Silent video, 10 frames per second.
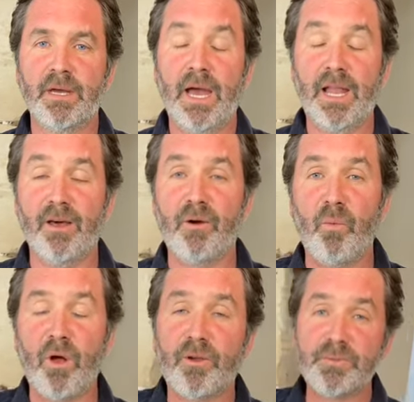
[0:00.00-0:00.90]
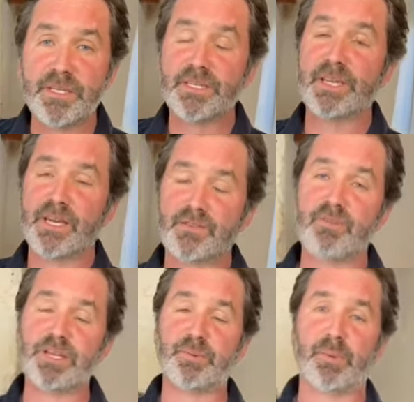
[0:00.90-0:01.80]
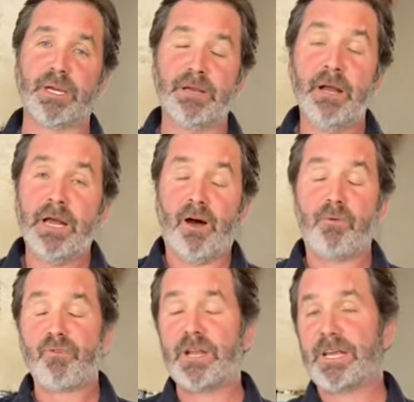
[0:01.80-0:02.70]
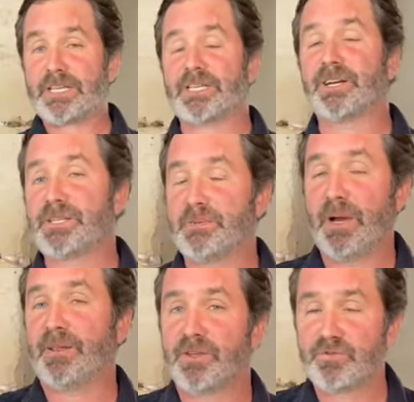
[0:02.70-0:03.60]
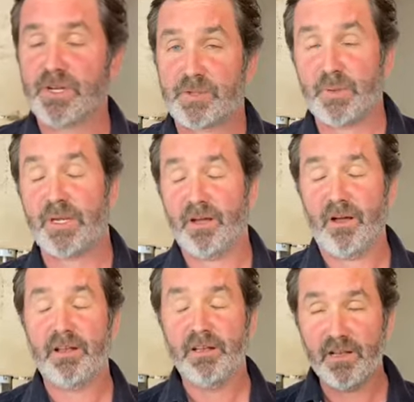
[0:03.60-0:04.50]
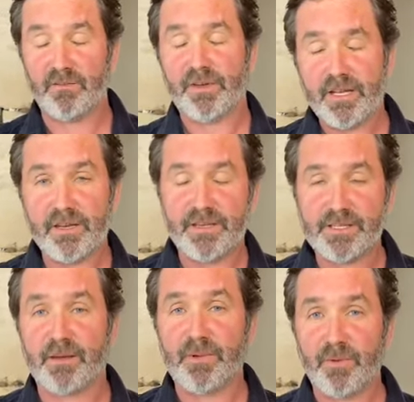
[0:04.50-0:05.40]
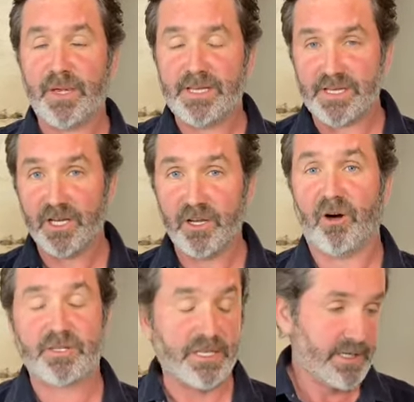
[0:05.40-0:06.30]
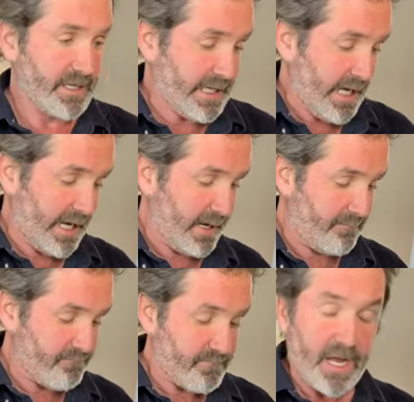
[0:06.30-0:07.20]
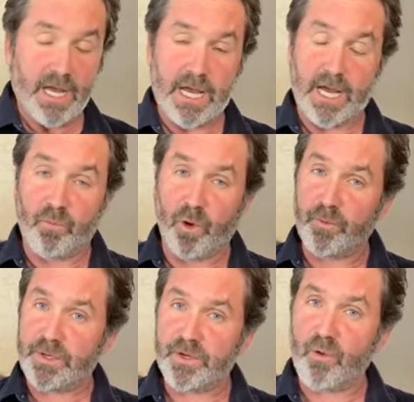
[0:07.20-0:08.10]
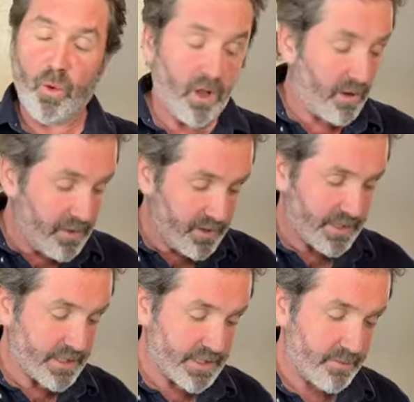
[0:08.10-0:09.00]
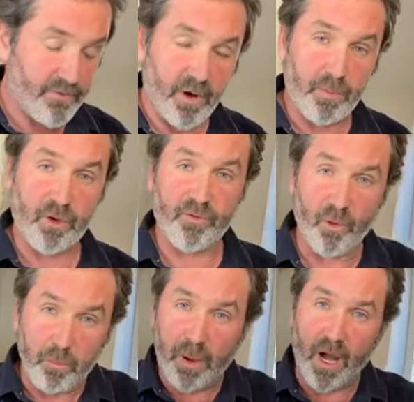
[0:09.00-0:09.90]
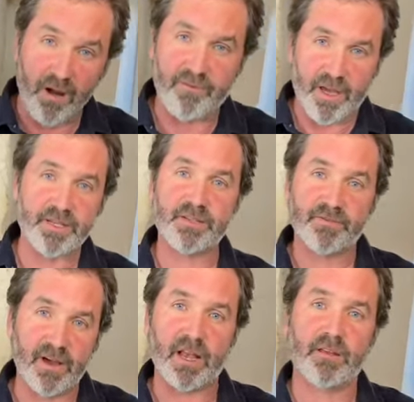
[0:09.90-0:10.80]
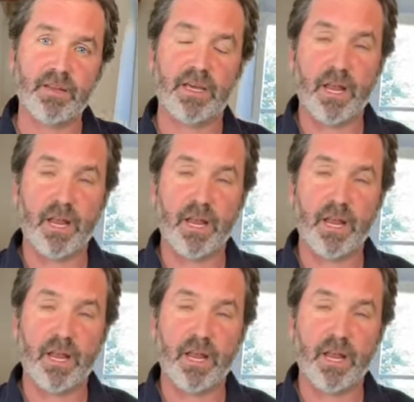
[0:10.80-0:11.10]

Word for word: Hello and welcome to today's recipe. I'm really excited about this recipe. I love it and it's something we eat a lot. Um, and what are we doing? Well, I'm using some of our beautiful parves of fallow deer.